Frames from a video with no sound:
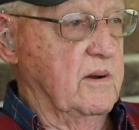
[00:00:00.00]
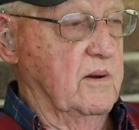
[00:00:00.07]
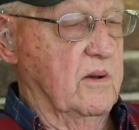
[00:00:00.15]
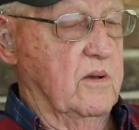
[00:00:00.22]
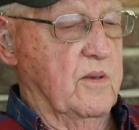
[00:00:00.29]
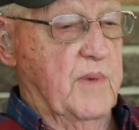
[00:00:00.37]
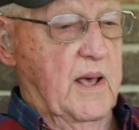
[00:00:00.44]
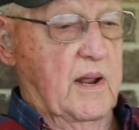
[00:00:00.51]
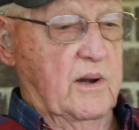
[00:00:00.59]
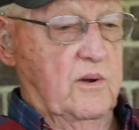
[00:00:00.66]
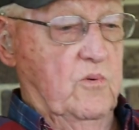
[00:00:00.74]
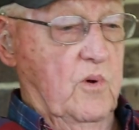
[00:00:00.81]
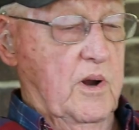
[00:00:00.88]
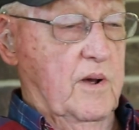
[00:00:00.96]
Took
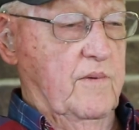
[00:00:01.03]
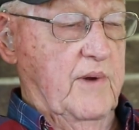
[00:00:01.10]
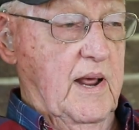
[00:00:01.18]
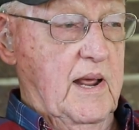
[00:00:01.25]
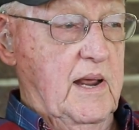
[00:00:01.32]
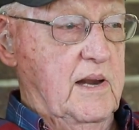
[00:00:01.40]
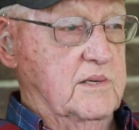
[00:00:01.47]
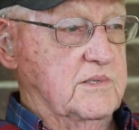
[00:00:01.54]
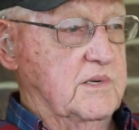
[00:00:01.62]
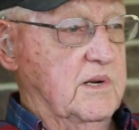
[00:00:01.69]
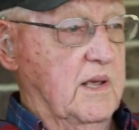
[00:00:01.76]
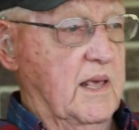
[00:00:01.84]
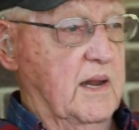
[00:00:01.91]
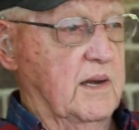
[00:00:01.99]
about 12 days
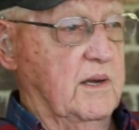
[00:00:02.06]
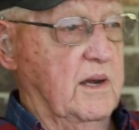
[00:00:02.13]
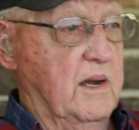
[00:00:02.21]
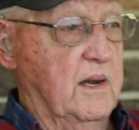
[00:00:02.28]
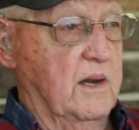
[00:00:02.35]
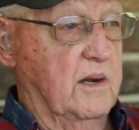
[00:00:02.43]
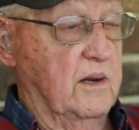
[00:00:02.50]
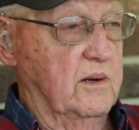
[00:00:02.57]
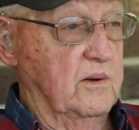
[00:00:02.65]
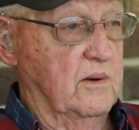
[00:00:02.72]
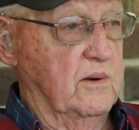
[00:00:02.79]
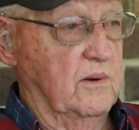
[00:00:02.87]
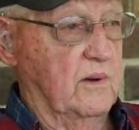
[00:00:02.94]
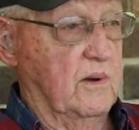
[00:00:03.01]
to get
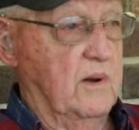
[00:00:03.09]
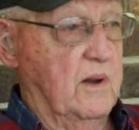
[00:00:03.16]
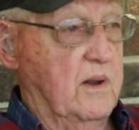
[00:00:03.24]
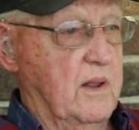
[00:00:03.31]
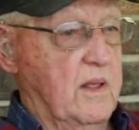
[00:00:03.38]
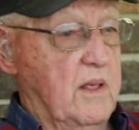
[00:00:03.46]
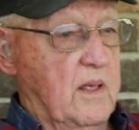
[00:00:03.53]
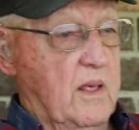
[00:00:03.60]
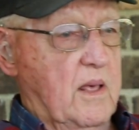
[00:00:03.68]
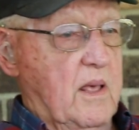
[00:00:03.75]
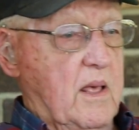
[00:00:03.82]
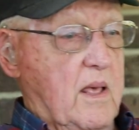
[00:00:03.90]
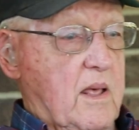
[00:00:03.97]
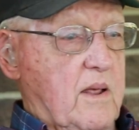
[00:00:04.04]
to
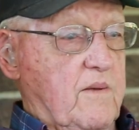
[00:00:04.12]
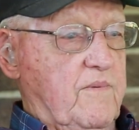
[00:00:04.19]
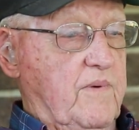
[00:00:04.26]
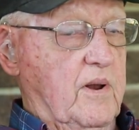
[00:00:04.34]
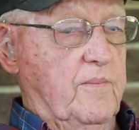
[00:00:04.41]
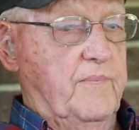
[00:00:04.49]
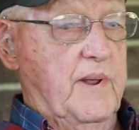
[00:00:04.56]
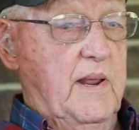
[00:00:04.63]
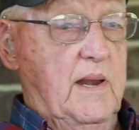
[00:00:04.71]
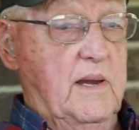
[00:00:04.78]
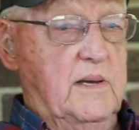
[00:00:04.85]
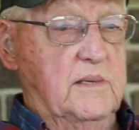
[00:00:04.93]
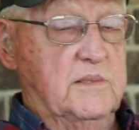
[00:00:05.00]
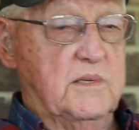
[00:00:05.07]

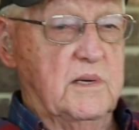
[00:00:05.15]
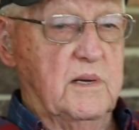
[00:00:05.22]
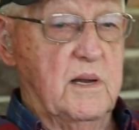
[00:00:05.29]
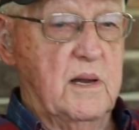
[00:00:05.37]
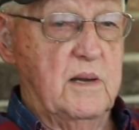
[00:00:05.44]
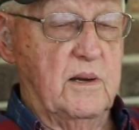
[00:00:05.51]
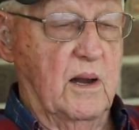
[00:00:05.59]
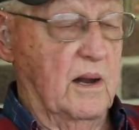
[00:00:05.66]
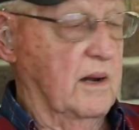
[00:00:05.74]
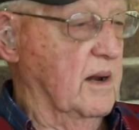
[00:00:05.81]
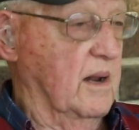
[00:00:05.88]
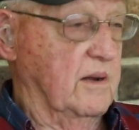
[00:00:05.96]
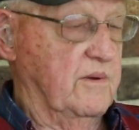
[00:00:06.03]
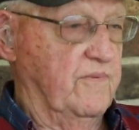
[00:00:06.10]
Philippines, not
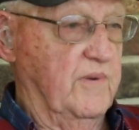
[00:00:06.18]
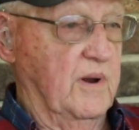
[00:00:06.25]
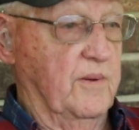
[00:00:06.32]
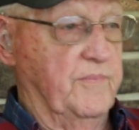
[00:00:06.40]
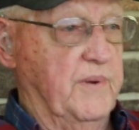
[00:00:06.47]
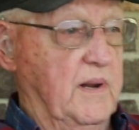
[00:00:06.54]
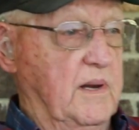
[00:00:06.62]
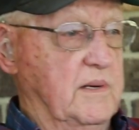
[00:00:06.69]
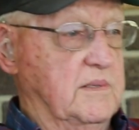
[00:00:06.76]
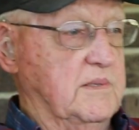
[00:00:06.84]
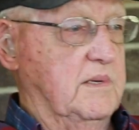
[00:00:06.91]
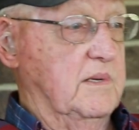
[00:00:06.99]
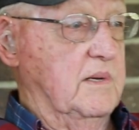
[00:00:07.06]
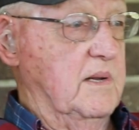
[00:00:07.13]
the Philippines,
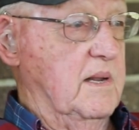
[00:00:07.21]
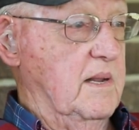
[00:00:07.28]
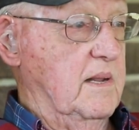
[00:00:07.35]
to